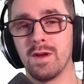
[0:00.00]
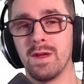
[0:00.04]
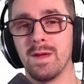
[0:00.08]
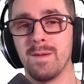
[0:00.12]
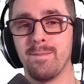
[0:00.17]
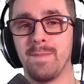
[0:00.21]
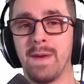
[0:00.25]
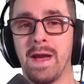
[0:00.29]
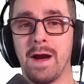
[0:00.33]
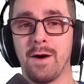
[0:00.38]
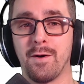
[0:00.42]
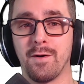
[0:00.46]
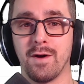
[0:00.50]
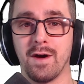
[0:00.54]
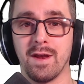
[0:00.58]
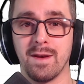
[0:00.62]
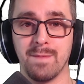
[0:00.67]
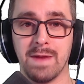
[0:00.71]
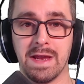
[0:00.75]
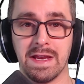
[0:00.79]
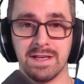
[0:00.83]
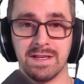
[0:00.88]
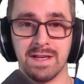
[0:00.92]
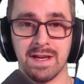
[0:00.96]
in Power
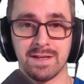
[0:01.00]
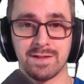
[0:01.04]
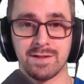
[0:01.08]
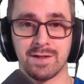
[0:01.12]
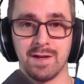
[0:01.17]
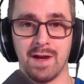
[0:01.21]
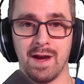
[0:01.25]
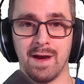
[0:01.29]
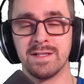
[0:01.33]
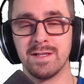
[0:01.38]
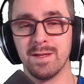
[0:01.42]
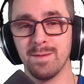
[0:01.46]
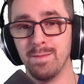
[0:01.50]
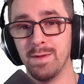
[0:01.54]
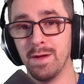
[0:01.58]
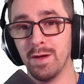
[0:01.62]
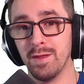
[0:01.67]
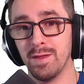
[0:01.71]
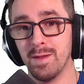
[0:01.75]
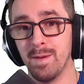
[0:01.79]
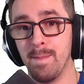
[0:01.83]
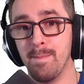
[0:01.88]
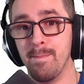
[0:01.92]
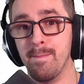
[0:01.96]
Automate Desktop to
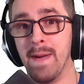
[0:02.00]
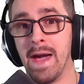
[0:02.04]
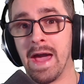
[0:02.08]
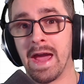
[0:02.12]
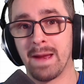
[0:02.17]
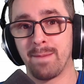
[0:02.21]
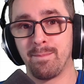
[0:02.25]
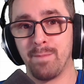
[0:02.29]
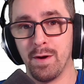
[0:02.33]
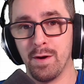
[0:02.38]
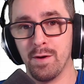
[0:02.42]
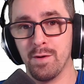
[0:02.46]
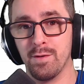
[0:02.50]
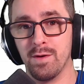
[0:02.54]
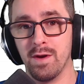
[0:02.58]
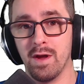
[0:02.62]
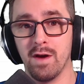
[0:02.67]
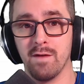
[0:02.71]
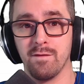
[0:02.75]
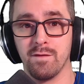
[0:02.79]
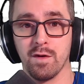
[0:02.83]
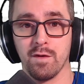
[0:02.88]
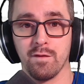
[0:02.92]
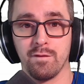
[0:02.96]
build the backbone
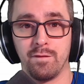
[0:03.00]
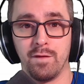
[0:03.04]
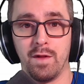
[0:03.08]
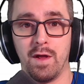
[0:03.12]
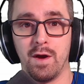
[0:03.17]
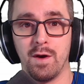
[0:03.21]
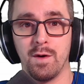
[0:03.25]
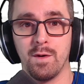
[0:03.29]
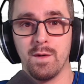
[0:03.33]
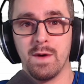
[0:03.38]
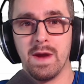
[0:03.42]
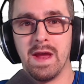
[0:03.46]
of your flow.